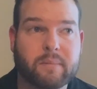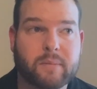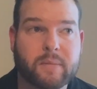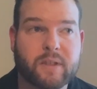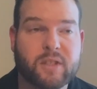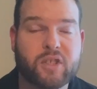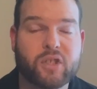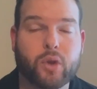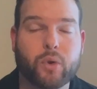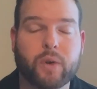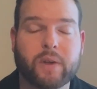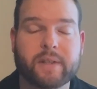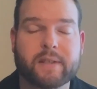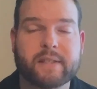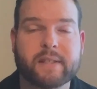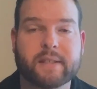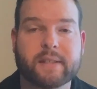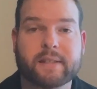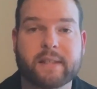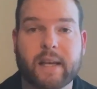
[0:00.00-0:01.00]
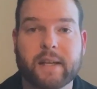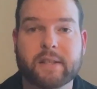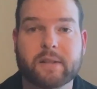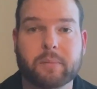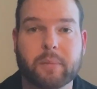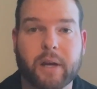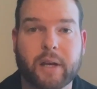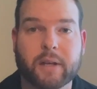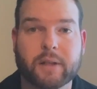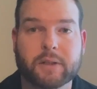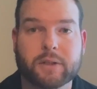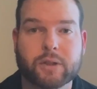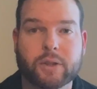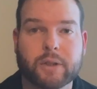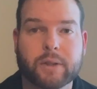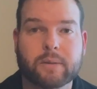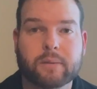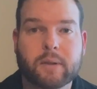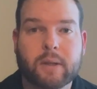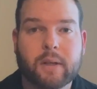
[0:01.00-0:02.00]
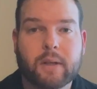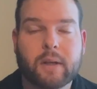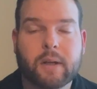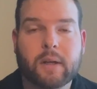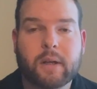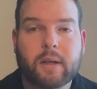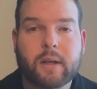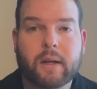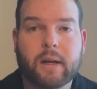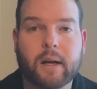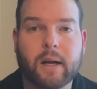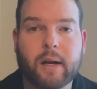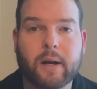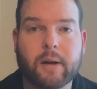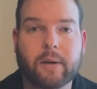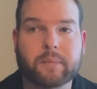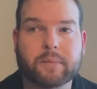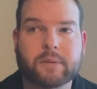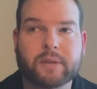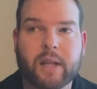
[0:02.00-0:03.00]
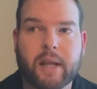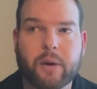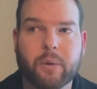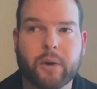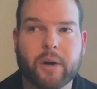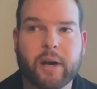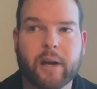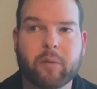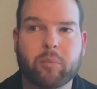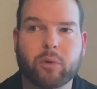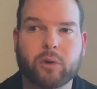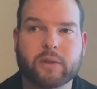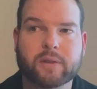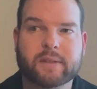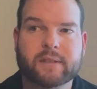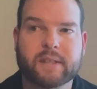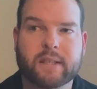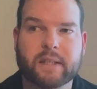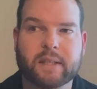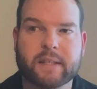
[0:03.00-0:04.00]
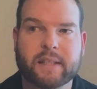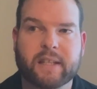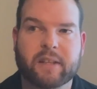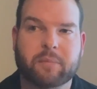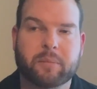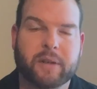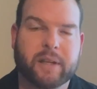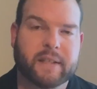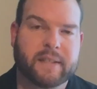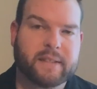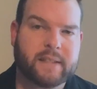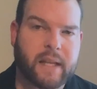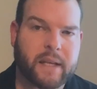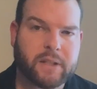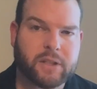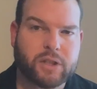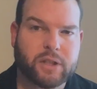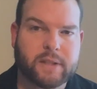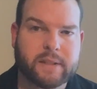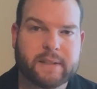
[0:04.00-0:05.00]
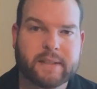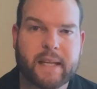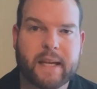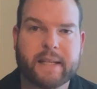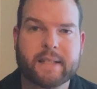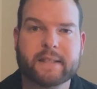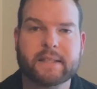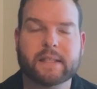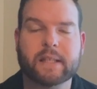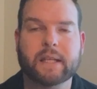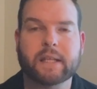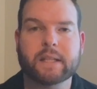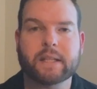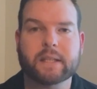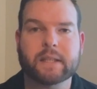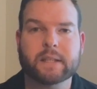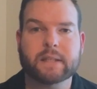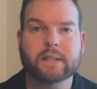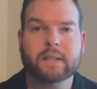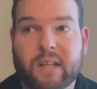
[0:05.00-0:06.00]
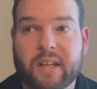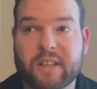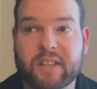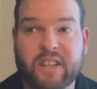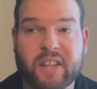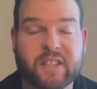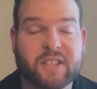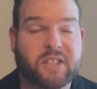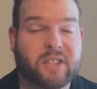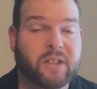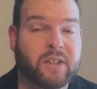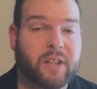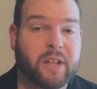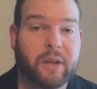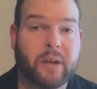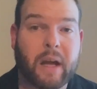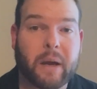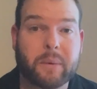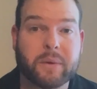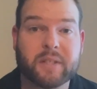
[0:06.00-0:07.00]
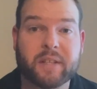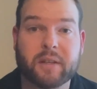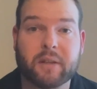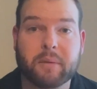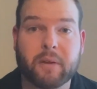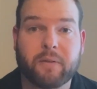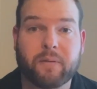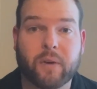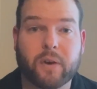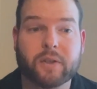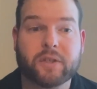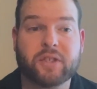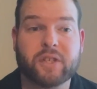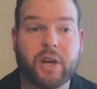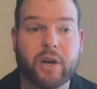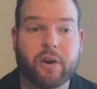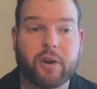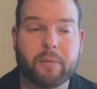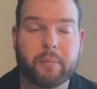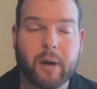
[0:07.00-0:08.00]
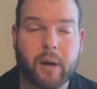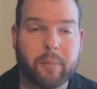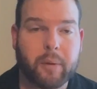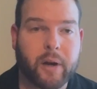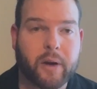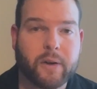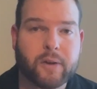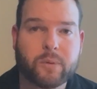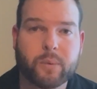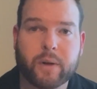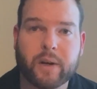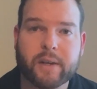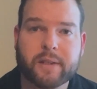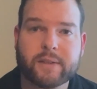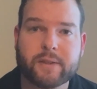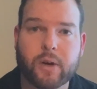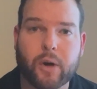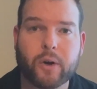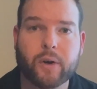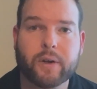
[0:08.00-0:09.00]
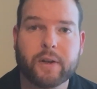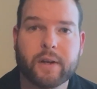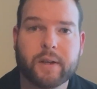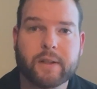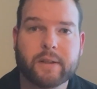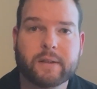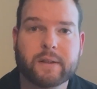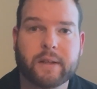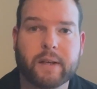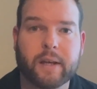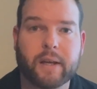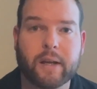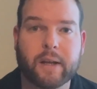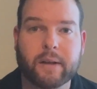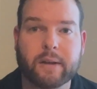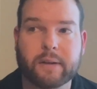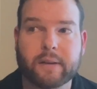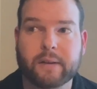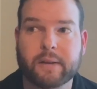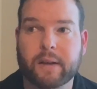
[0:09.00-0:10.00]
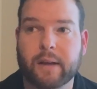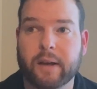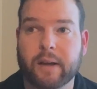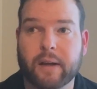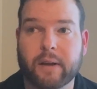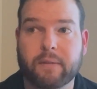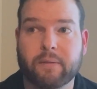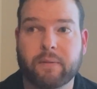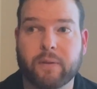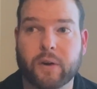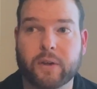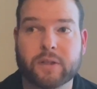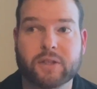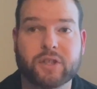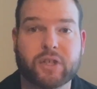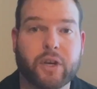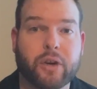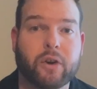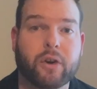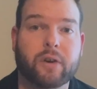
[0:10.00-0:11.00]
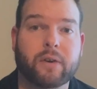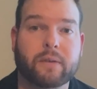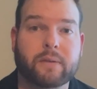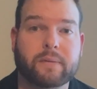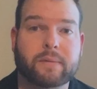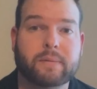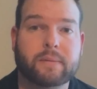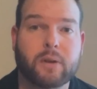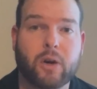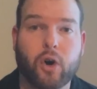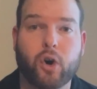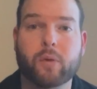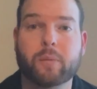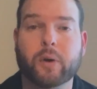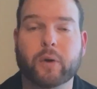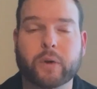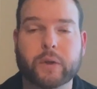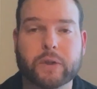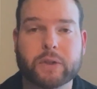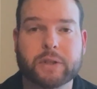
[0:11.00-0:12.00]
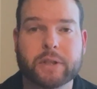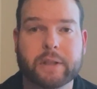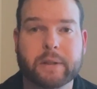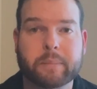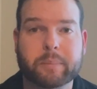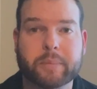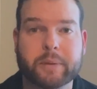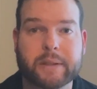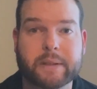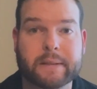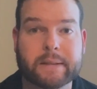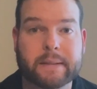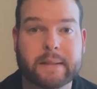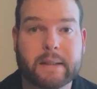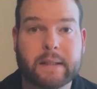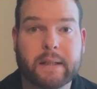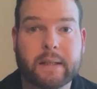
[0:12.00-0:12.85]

student success manager, they were able to give me extensions as needed. Additionally, I was in the first year of my marriage when I started it, and first year of home ownership. And